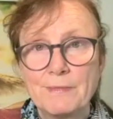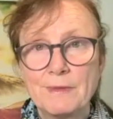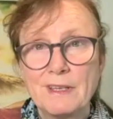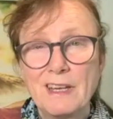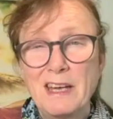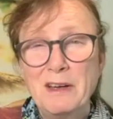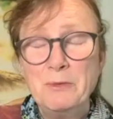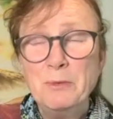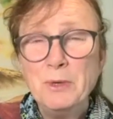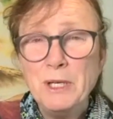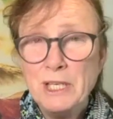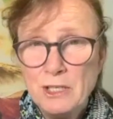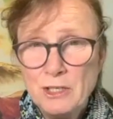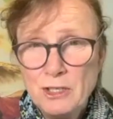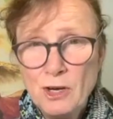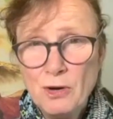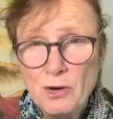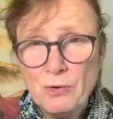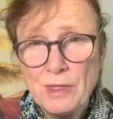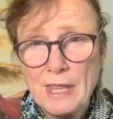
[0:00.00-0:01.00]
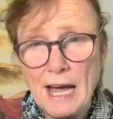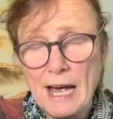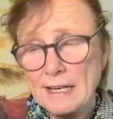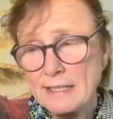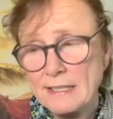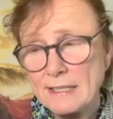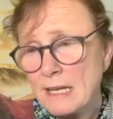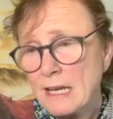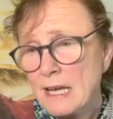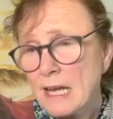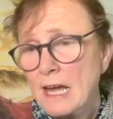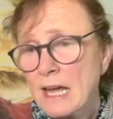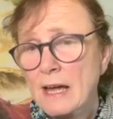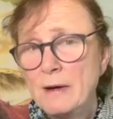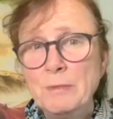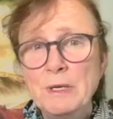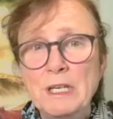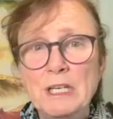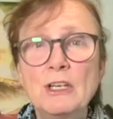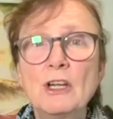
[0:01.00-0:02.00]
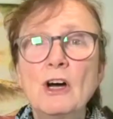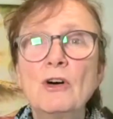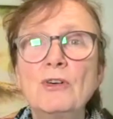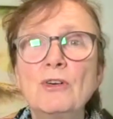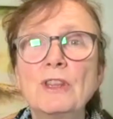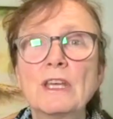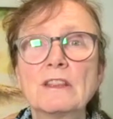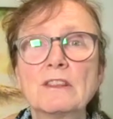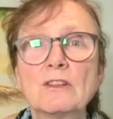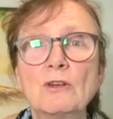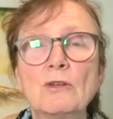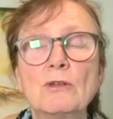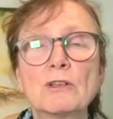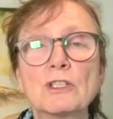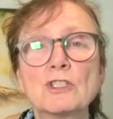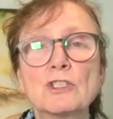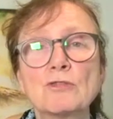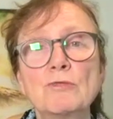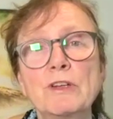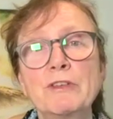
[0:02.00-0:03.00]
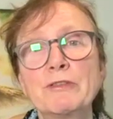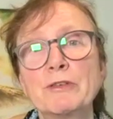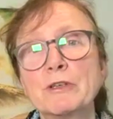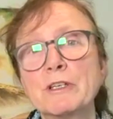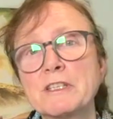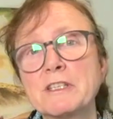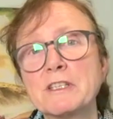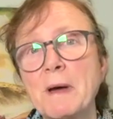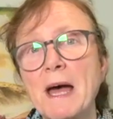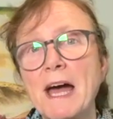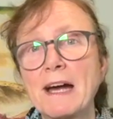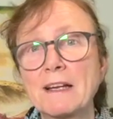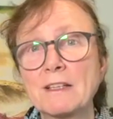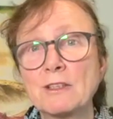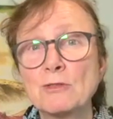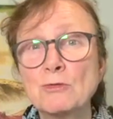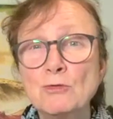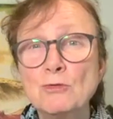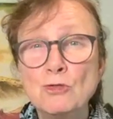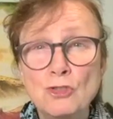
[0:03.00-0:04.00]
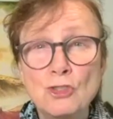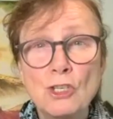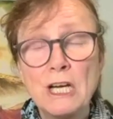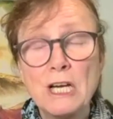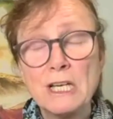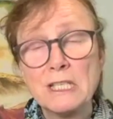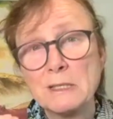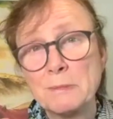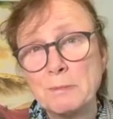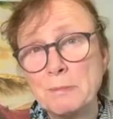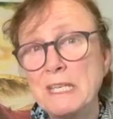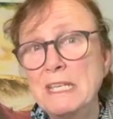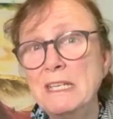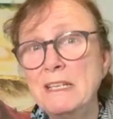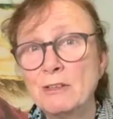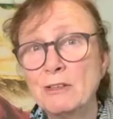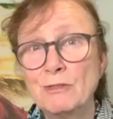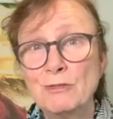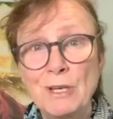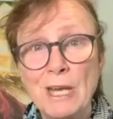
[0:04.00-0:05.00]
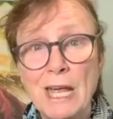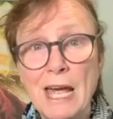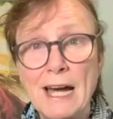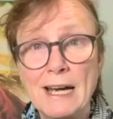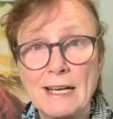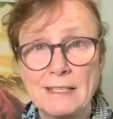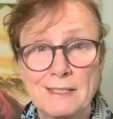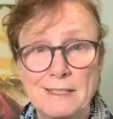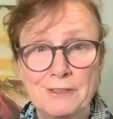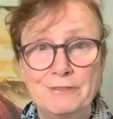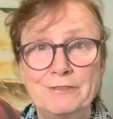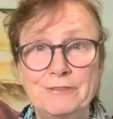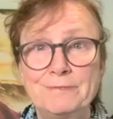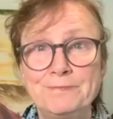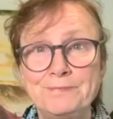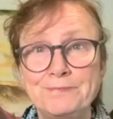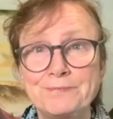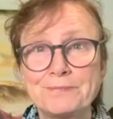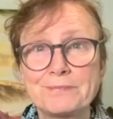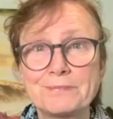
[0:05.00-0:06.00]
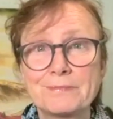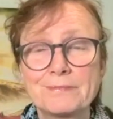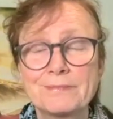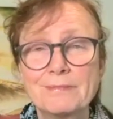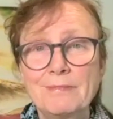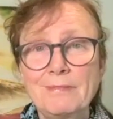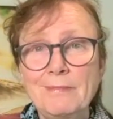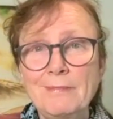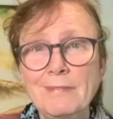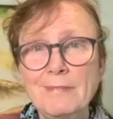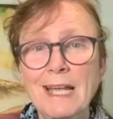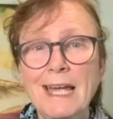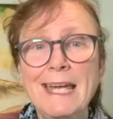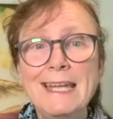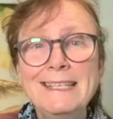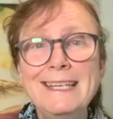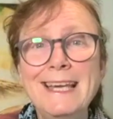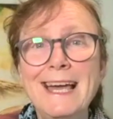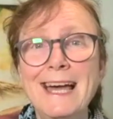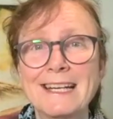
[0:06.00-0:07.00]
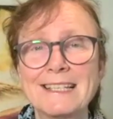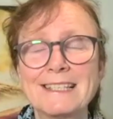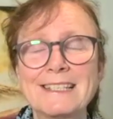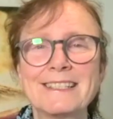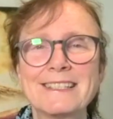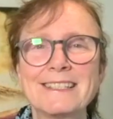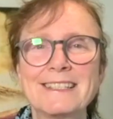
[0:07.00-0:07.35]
And we know that. And we know that the horse reverts back to just being reactive. And yet,